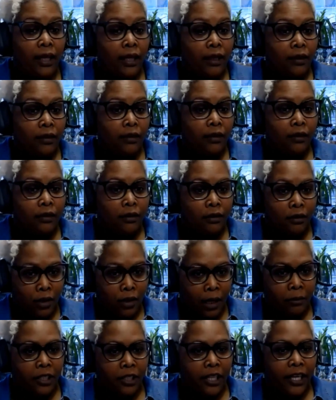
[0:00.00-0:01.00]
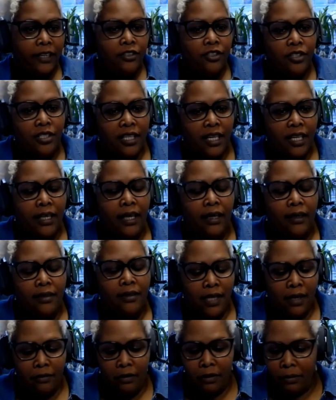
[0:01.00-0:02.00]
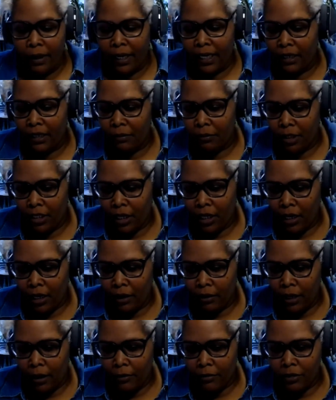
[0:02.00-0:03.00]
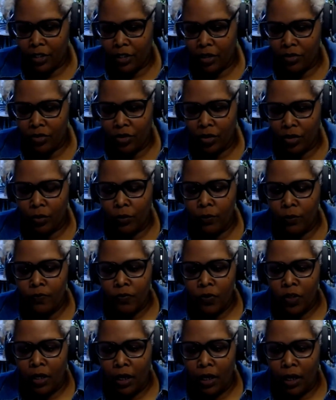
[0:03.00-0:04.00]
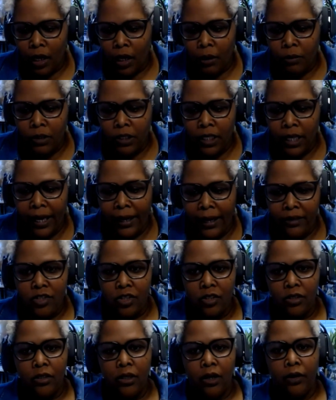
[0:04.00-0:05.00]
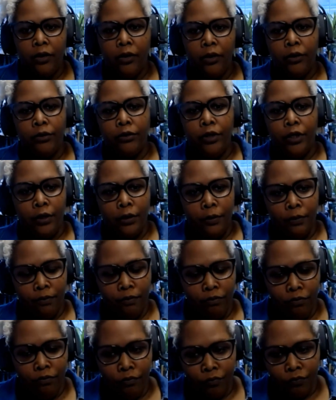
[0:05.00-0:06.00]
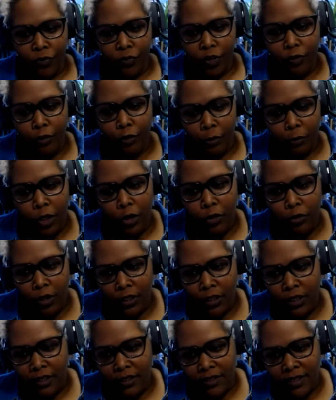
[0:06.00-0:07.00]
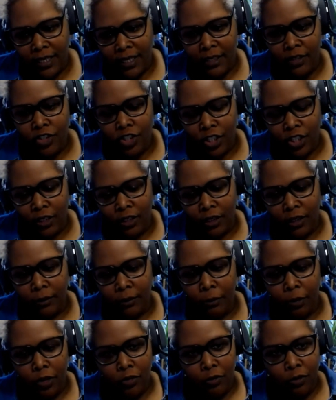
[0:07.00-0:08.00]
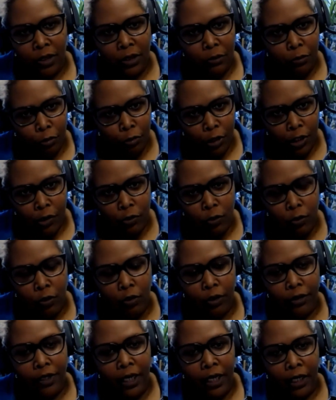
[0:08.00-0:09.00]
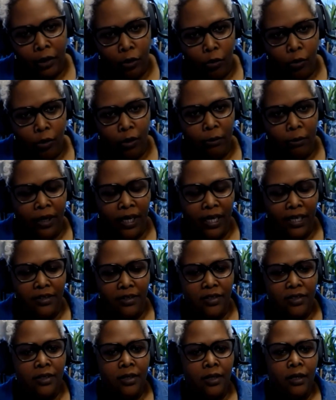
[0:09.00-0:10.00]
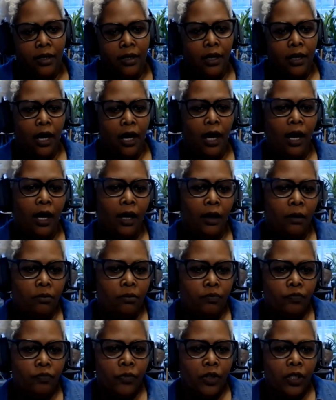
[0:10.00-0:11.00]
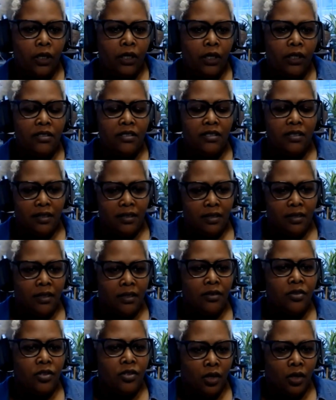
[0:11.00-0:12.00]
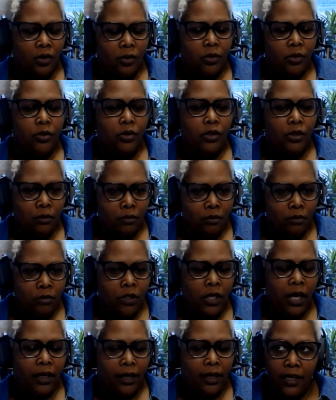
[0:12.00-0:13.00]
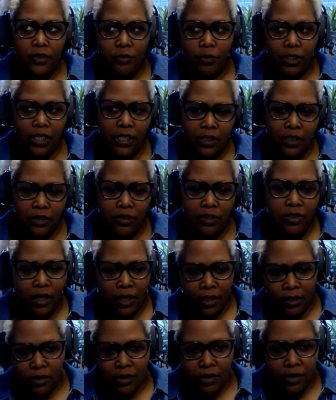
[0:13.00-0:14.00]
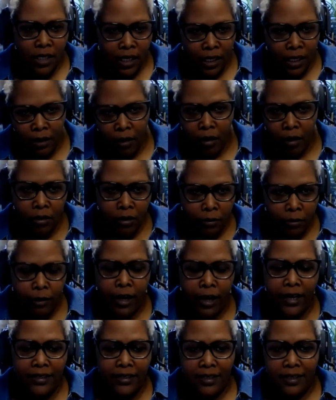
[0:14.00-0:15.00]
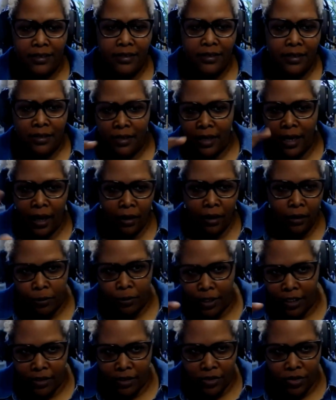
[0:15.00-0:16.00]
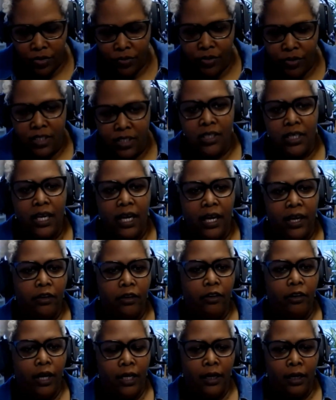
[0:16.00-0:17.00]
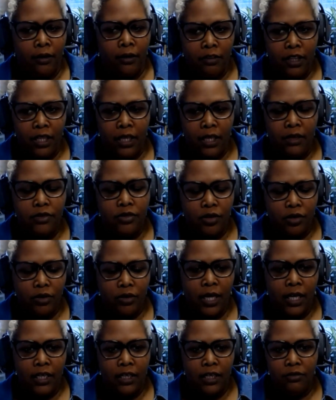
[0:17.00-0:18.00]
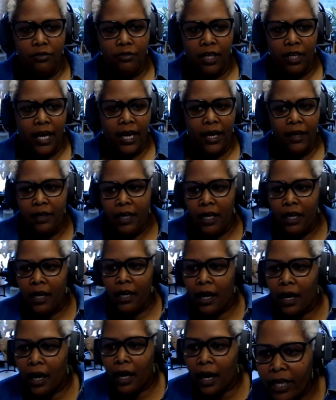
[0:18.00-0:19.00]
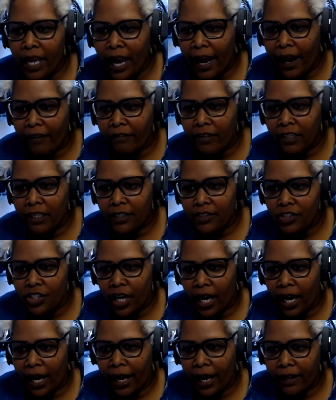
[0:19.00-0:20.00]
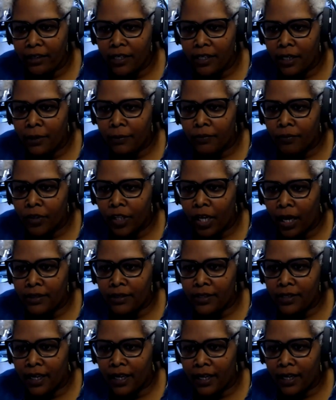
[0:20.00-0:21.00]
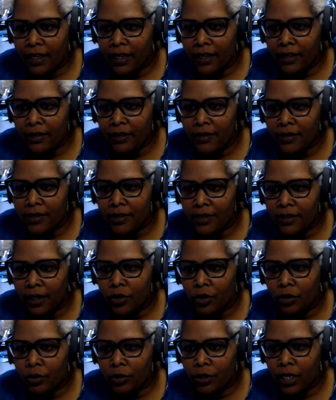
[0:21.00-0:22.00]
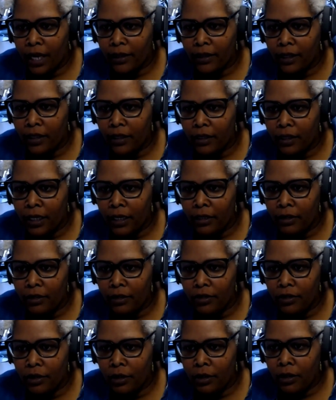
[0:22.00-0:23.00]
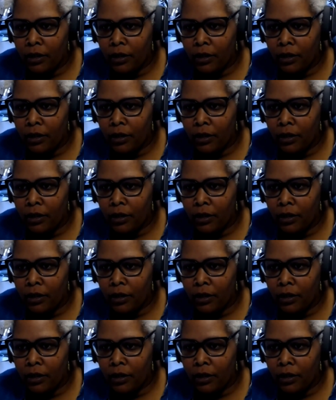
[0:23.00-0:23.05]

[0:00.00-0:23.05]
and I'm glad you said that because that reminded me. I was also glad to learn from you the distinction between pre-court and court-based um, assistance. So, yeah, it's really good to understand all the processes and how the pieces fit together and everything. So, thank you for that. We have in the chat, it says, so yeah, the link